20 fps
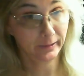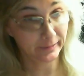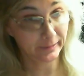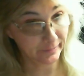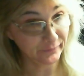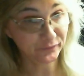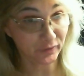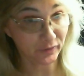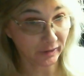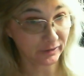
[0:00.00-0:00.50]

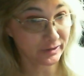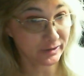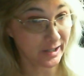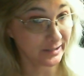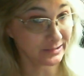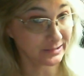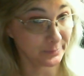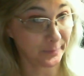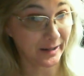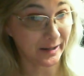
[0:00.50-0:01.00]
And it fucking
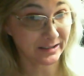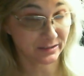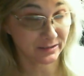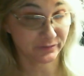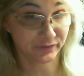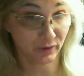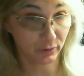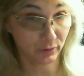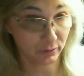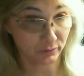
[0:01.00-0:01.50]
takes
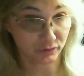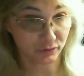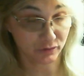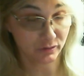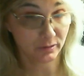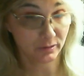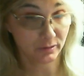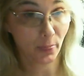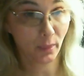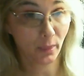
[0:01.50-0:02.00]
amazing photos.